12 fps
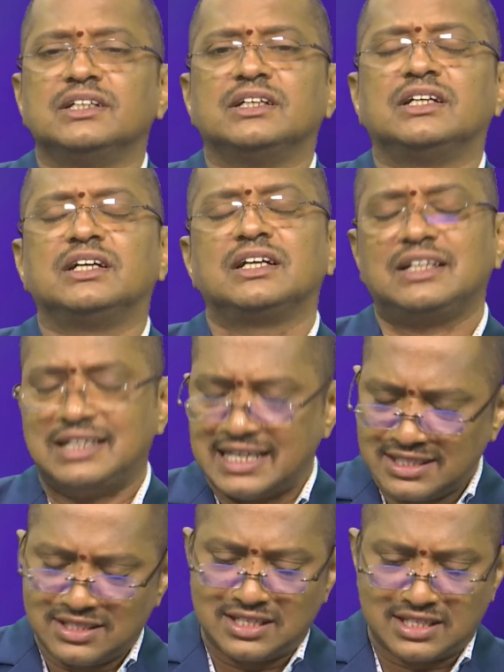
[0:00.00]

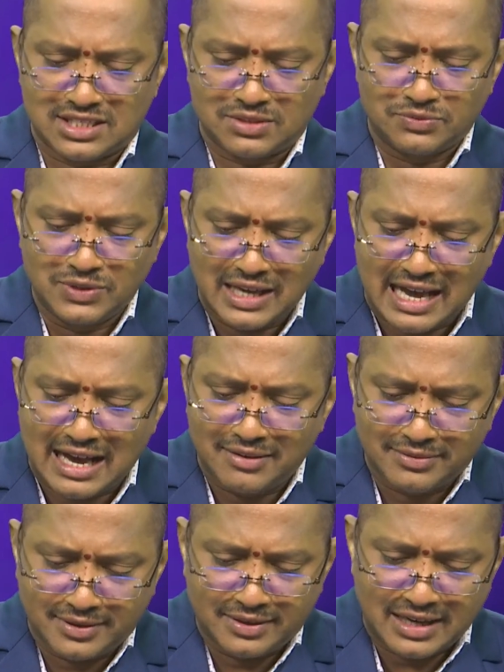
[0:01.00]
lenses, we have
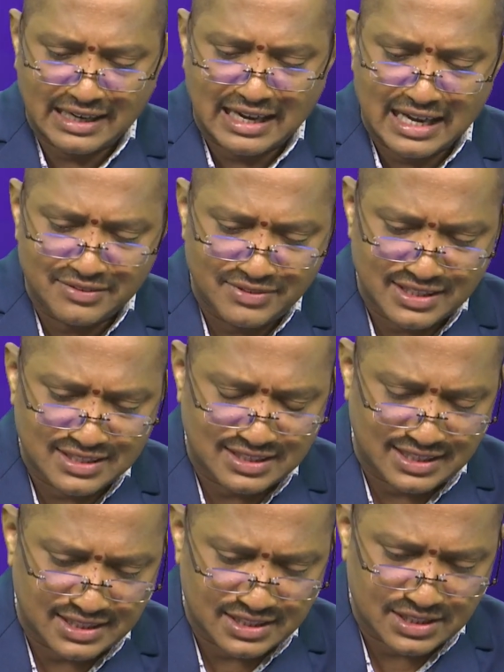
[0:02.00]
a convex
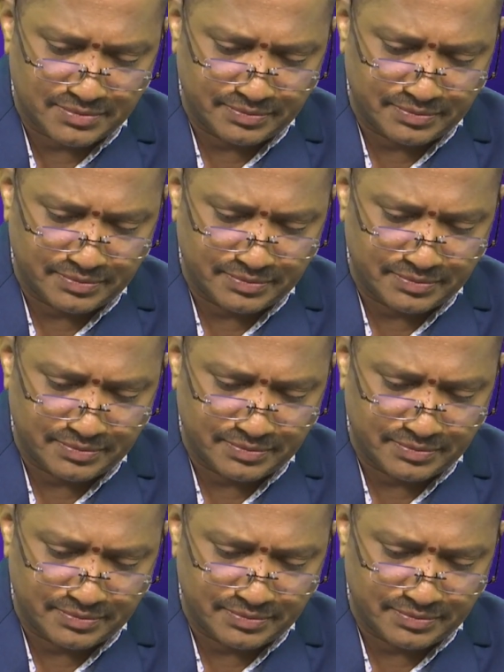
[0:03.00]
lens.